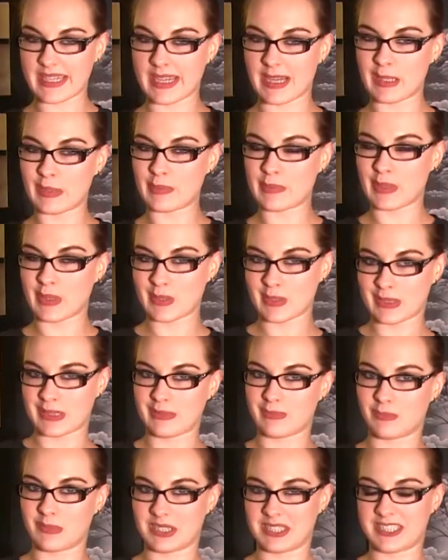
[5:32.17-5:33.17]
to help hold
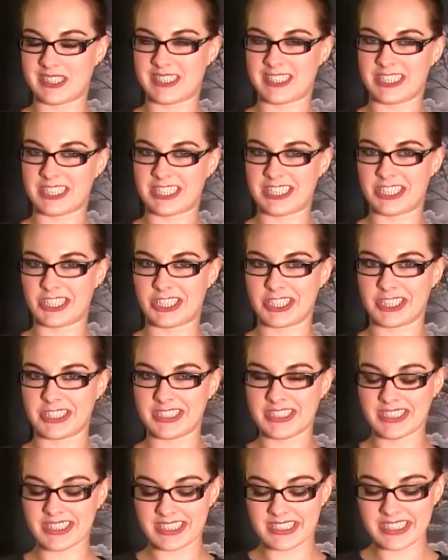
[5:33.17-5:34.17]
in my
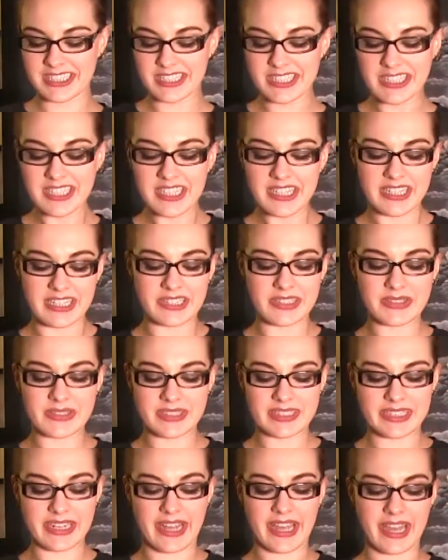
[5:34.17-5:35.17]
stitches. They're
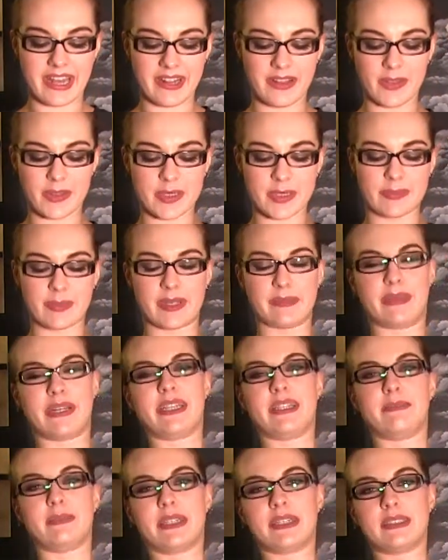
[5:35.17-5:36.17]
going to cut in through my
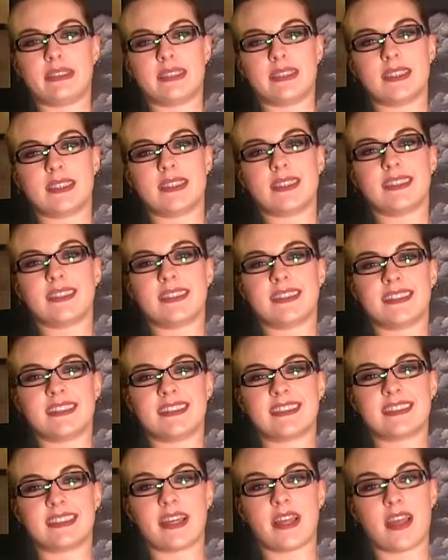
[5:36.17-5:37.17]
belly button
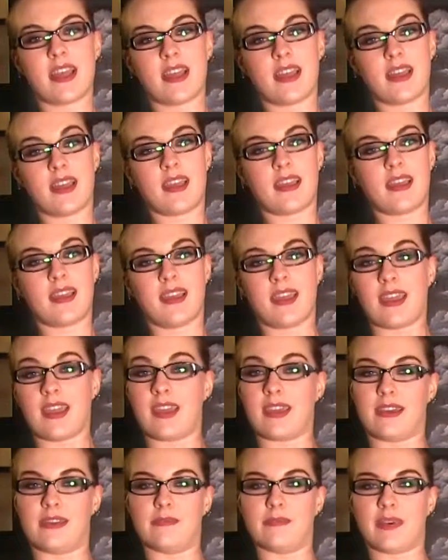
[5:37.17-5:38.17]

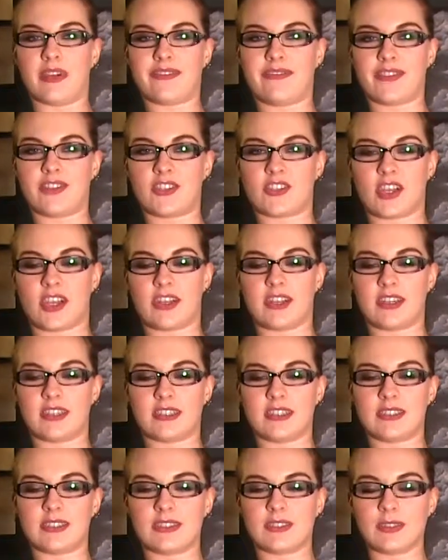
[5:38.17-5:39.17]
and my
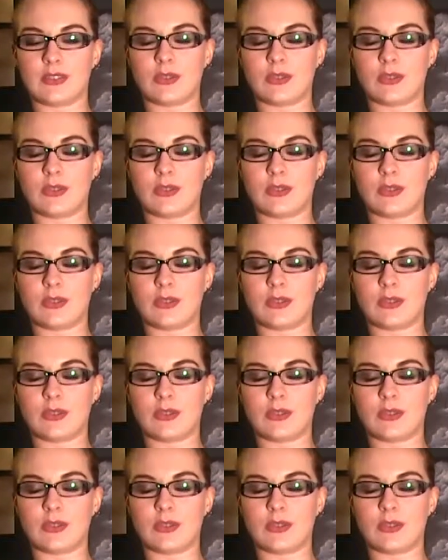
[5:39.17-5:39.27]
vagina.